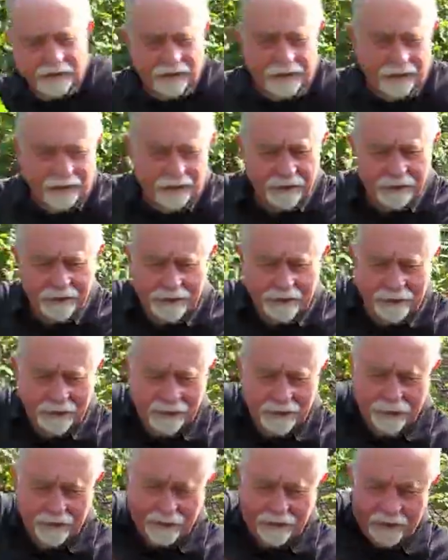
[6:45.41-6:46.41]

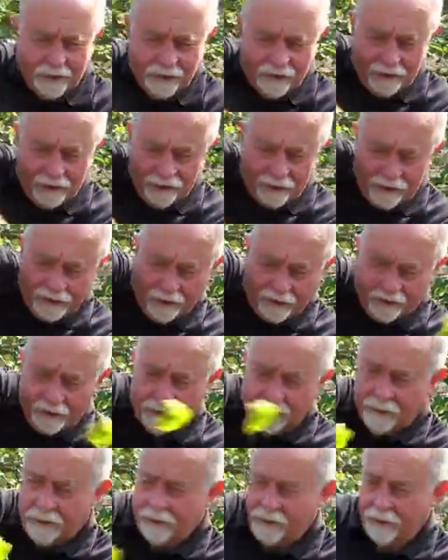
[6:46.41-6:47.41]

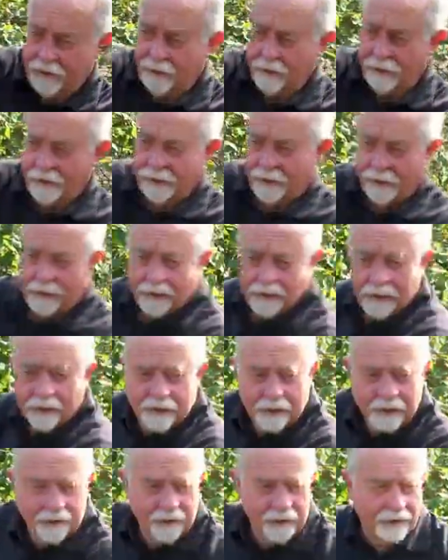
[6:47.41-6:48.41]

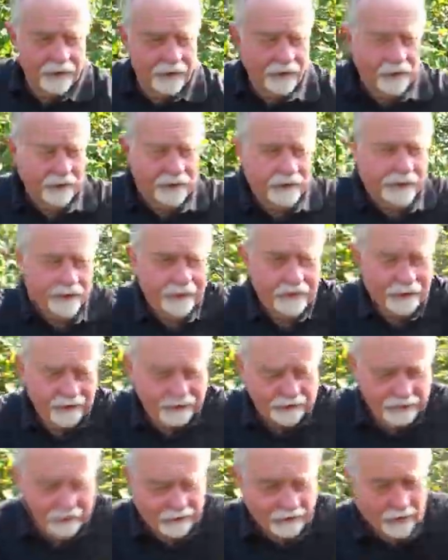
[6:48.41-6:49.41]

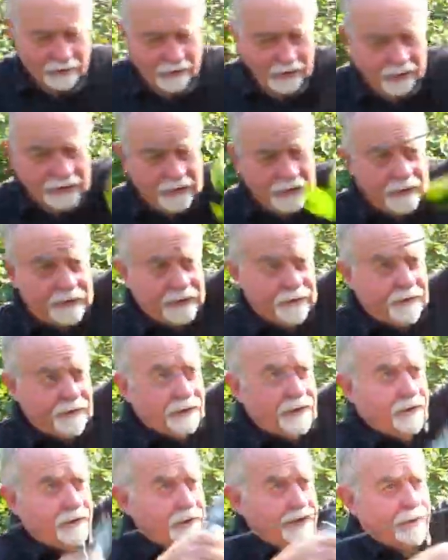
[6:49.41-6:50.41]

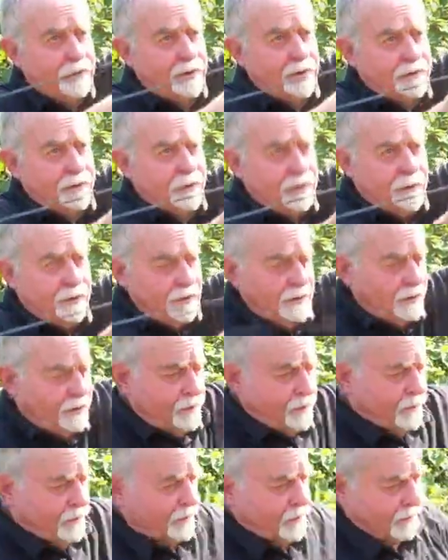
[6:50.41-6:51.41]

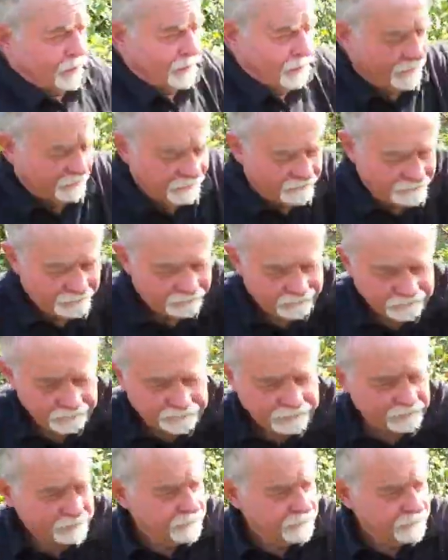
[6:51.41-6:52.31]
(silence)